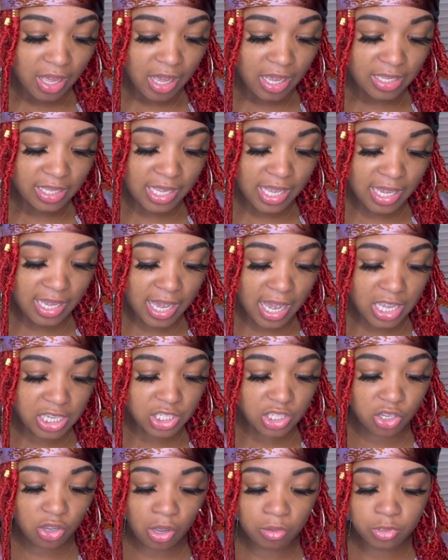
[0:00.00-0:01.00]
yeah, guys.
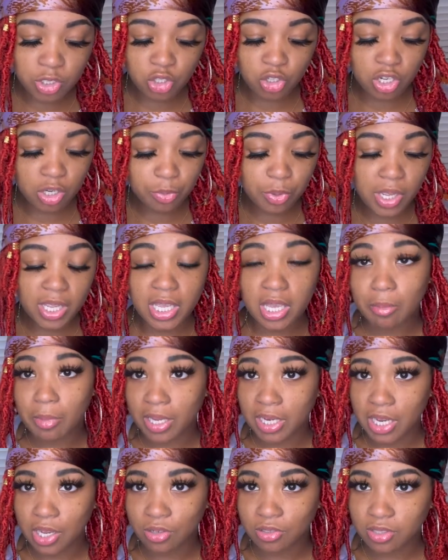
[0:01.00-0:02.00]
So I'm just going to play get my
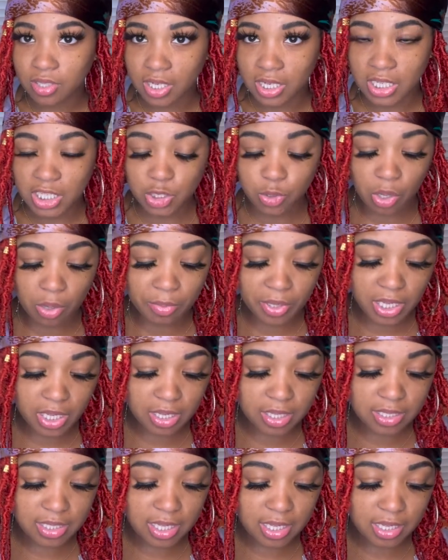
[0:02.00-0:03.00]
nails done this one
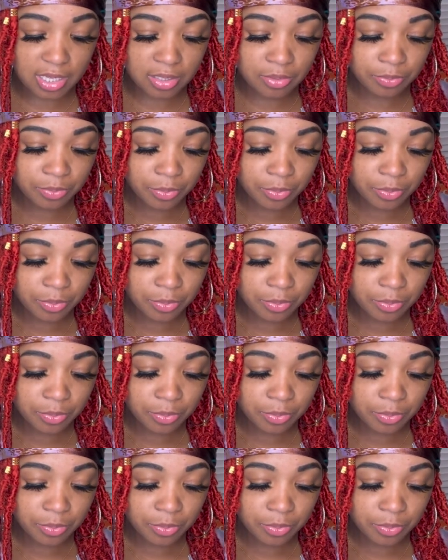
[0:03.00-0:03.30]
because, uh,